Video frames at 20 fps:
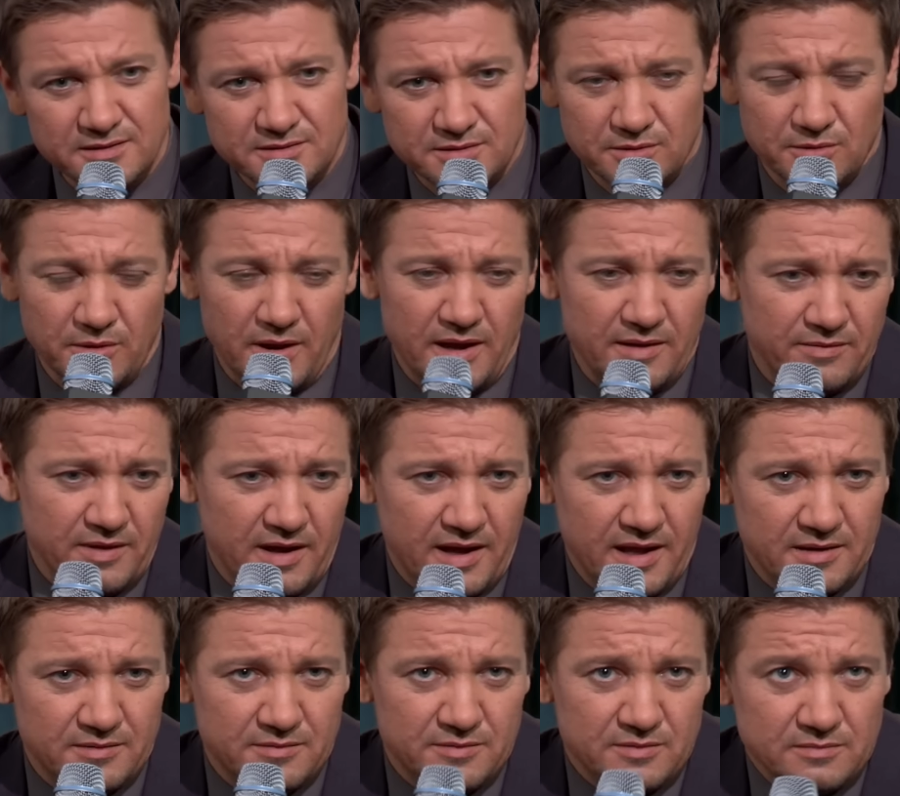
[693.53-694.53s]
Dude, I have, I
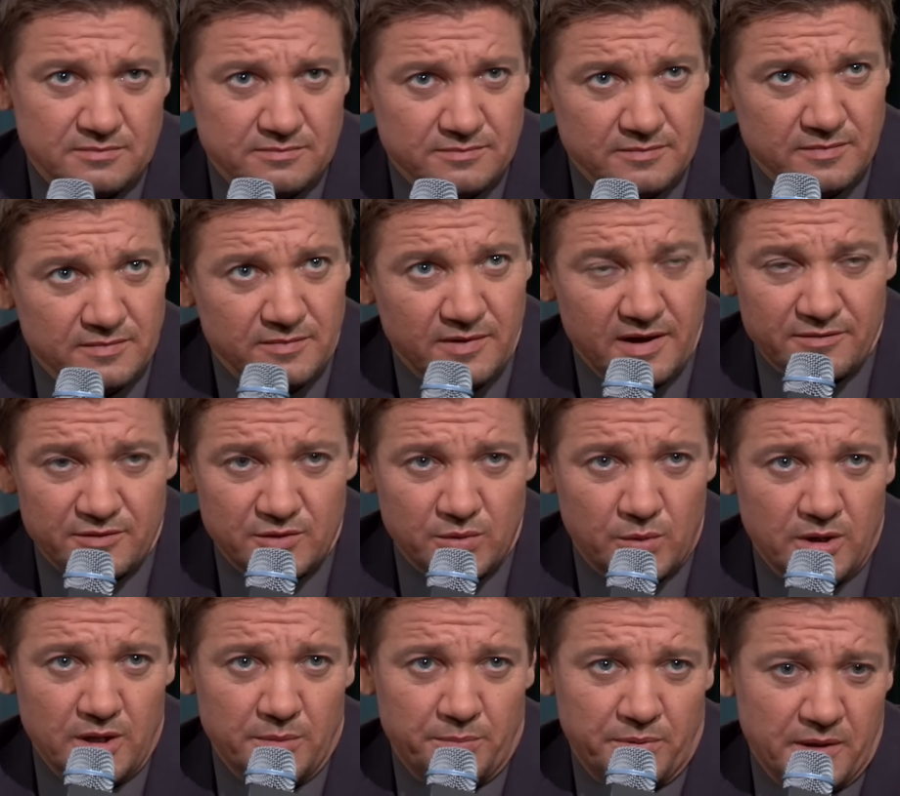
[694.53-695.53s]
had I have
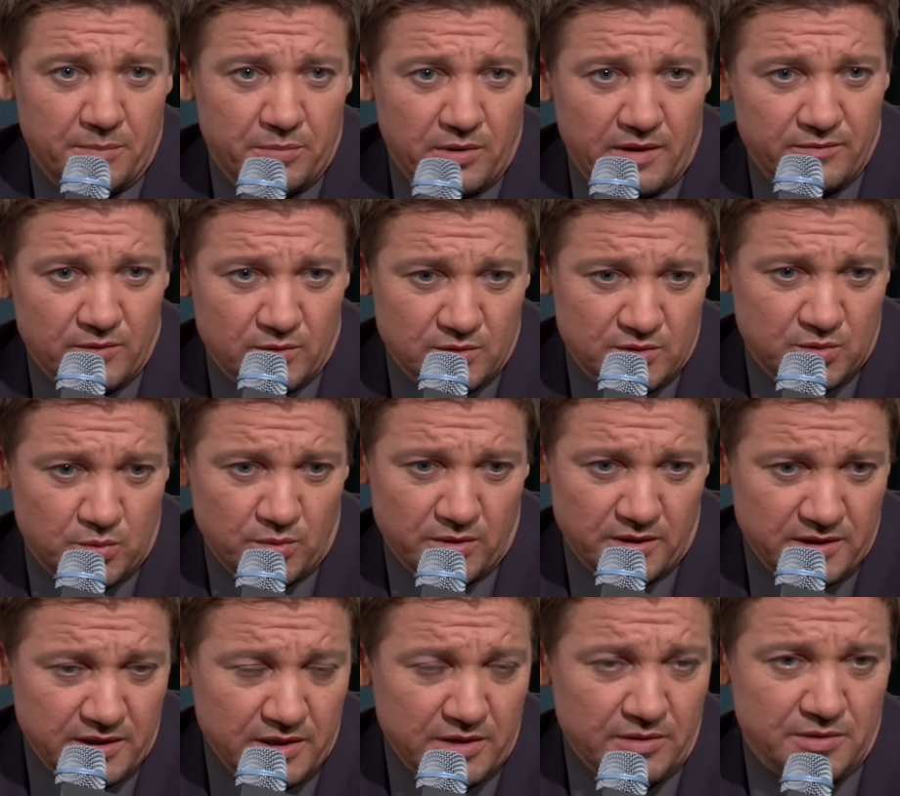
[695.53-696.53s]
20 people I've known
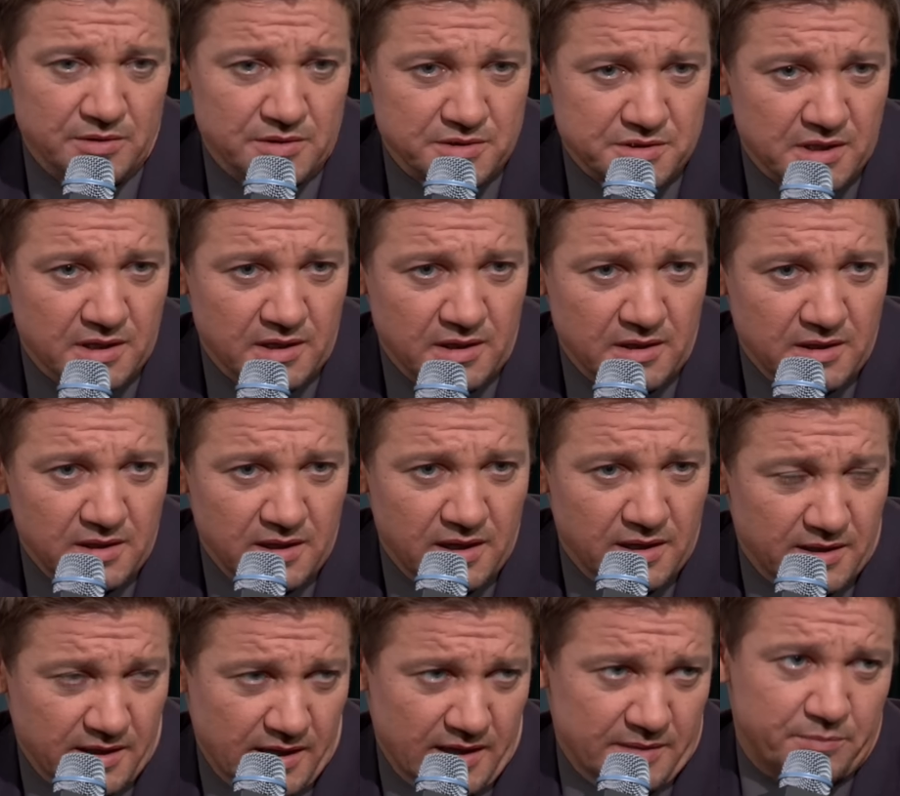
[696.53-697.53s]
20 years
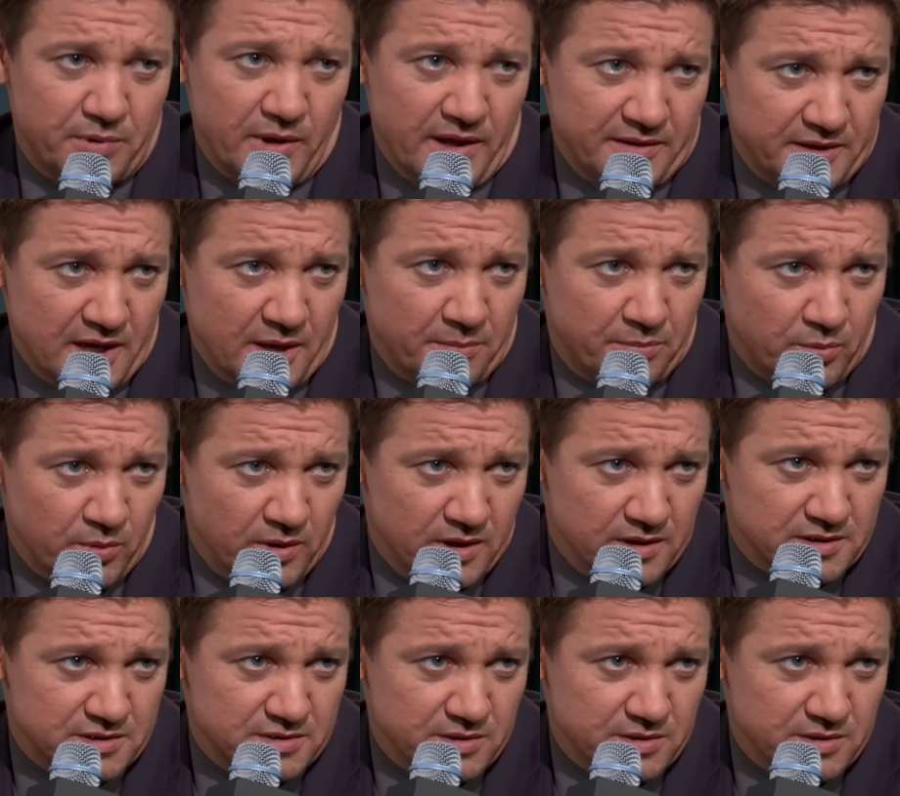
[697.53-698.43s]
at that at that point.